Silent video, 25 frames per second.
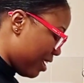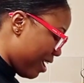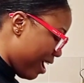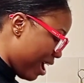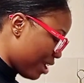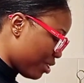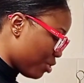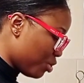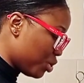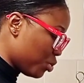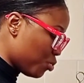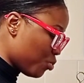
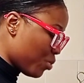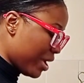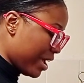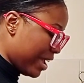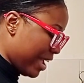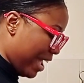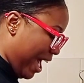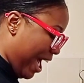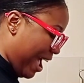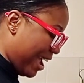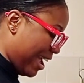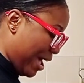I know the
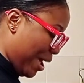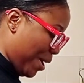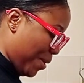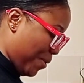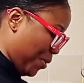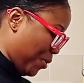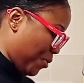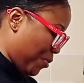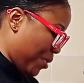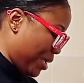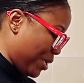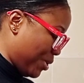way I
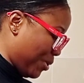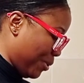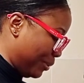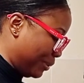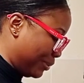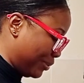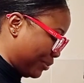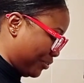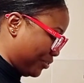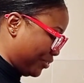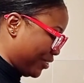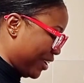am when it
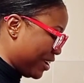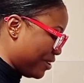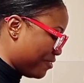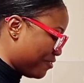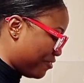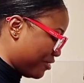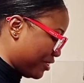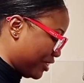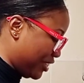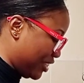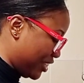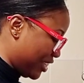comes to
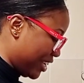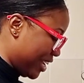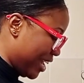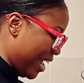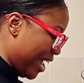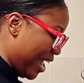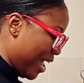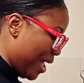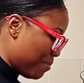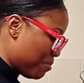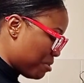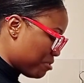frying fish
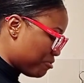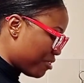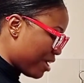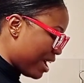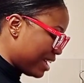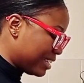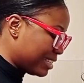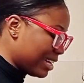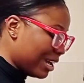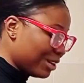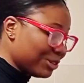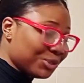before
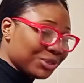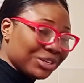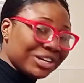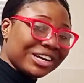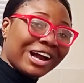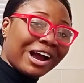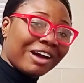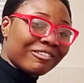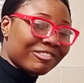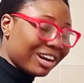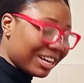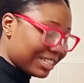I start doing
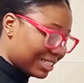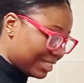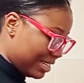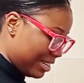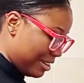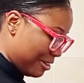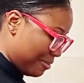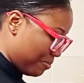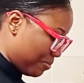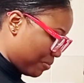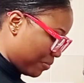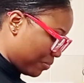
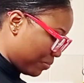karate.